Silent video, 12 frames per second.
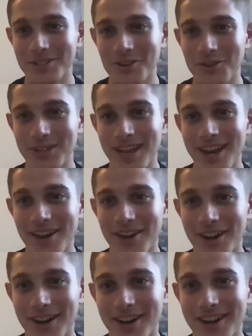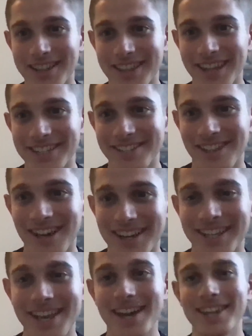So yeah, thanks a lot
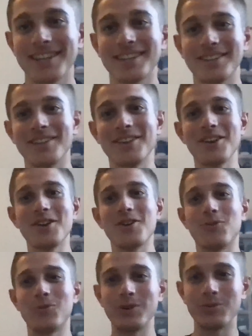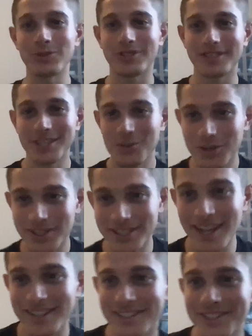again, and we will see what's
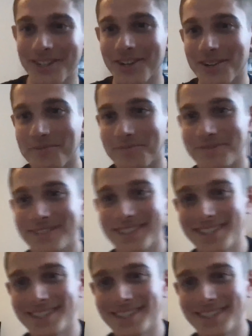next to come.